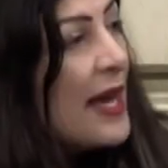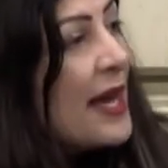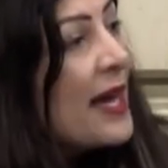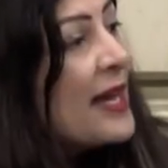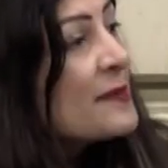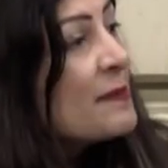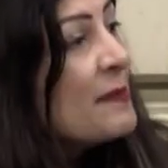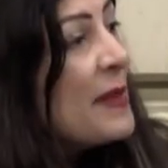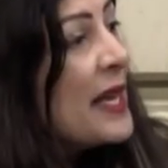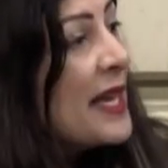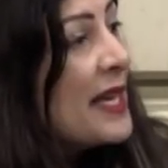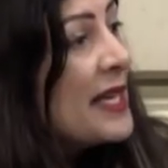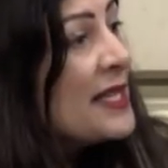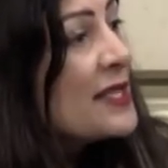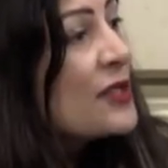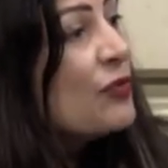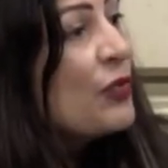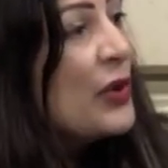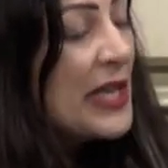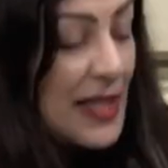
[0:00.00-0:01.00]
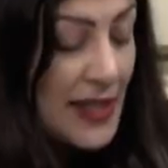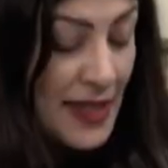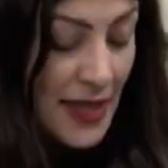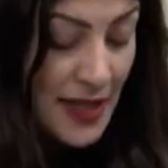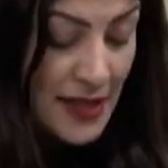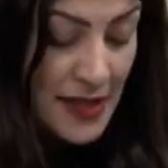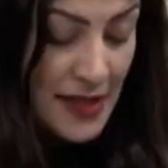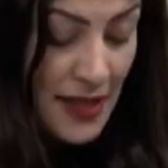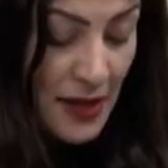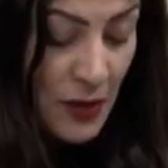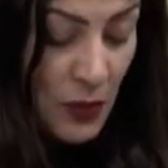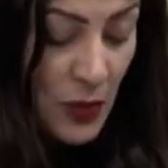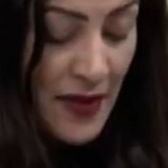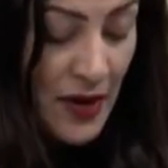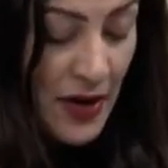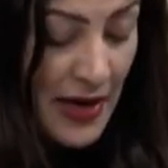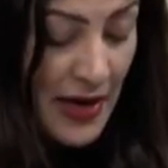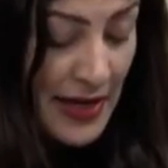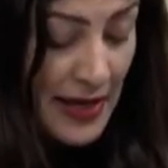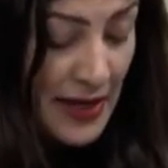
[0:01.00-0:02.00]
has made reconnecting with
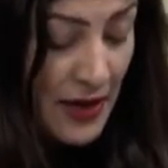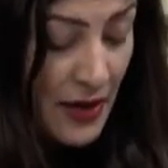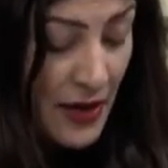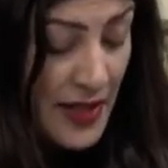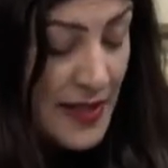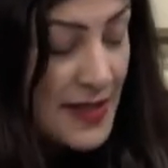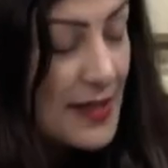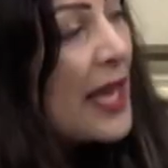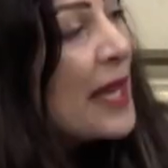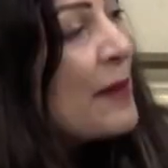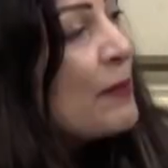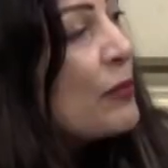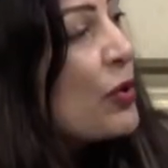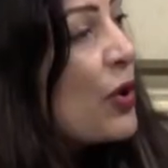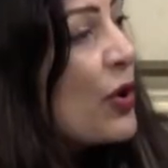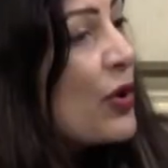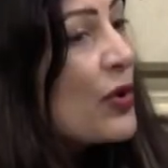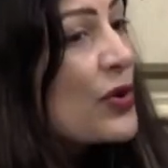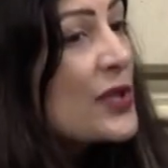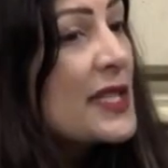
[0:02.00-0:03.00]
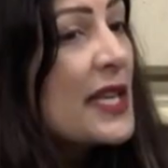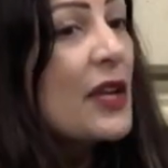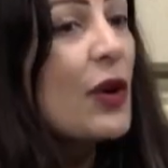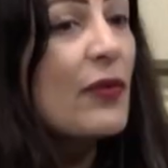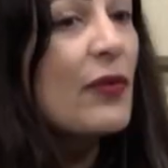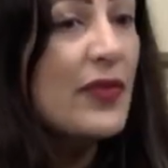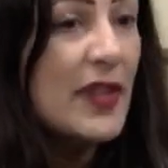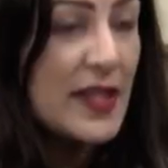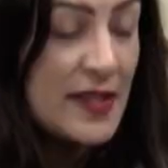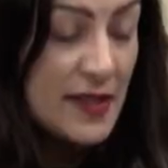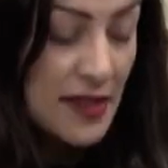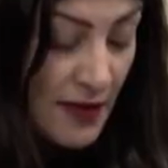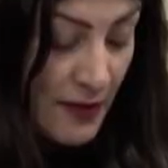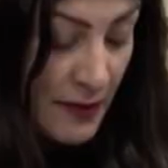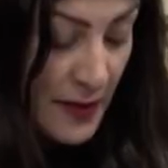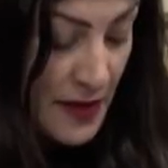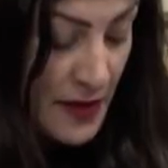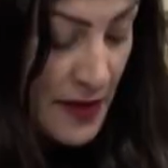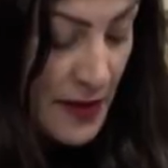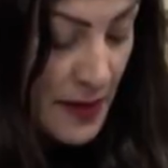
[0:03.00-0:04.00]
our allies a priority of this
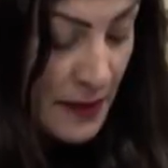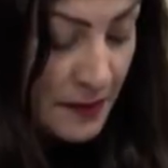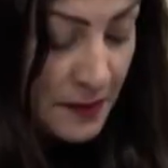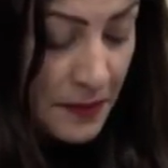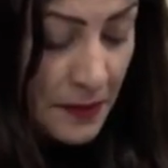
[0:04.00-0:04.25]
government.